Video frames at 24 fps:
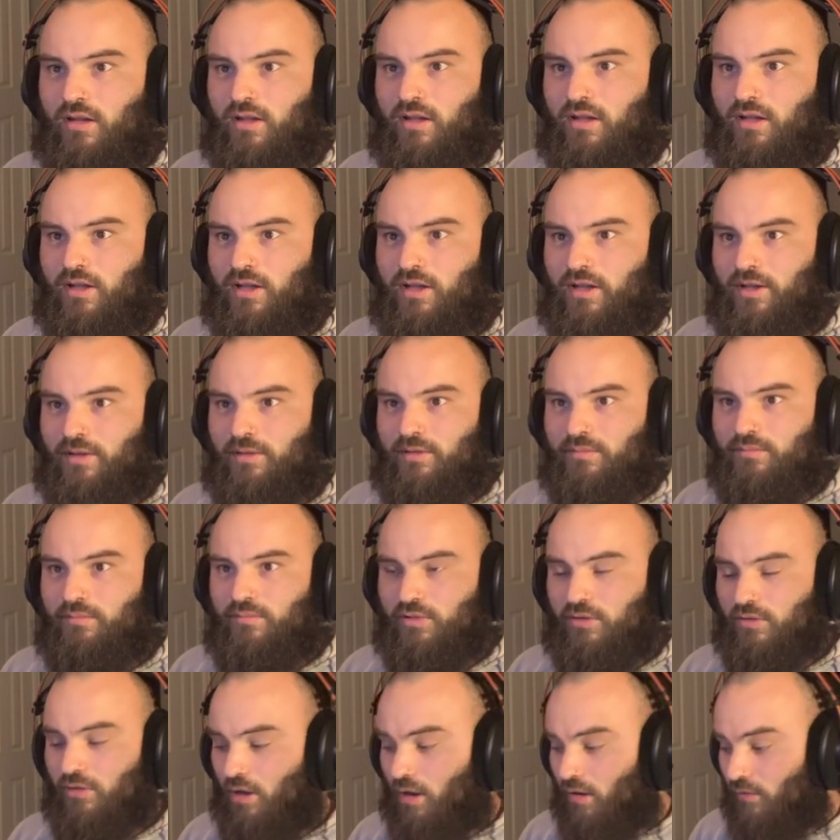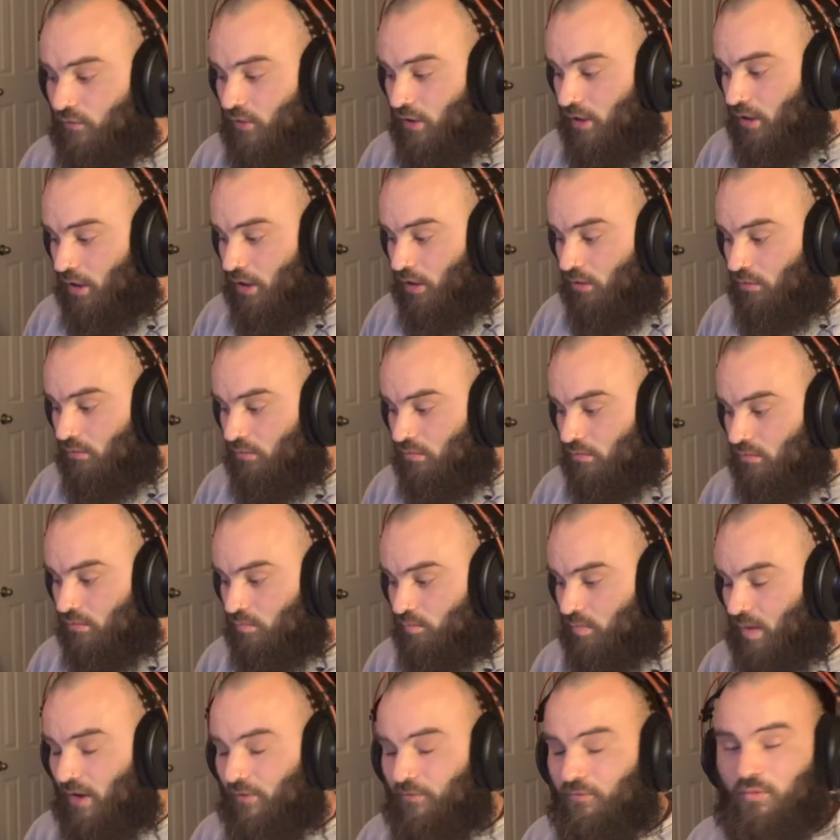Long video,
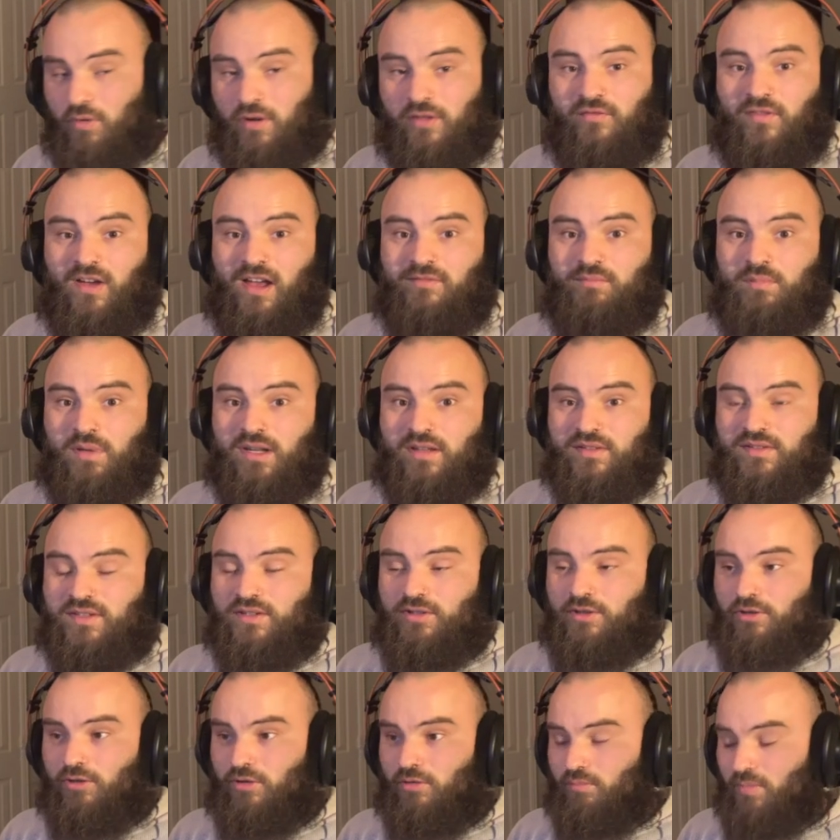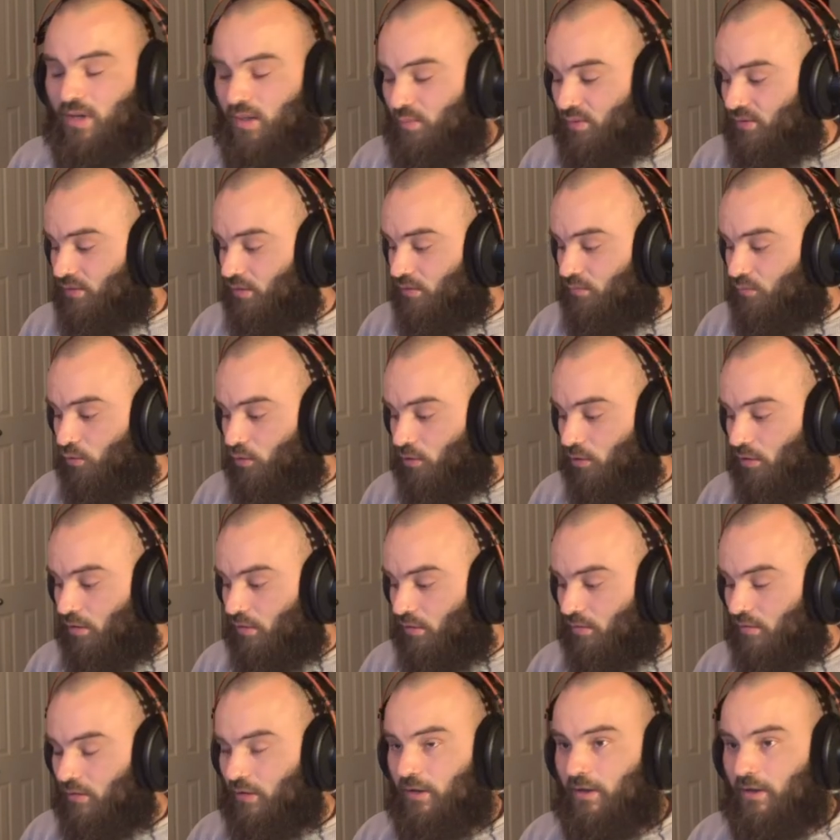about 45 minutes here, maybe a little more.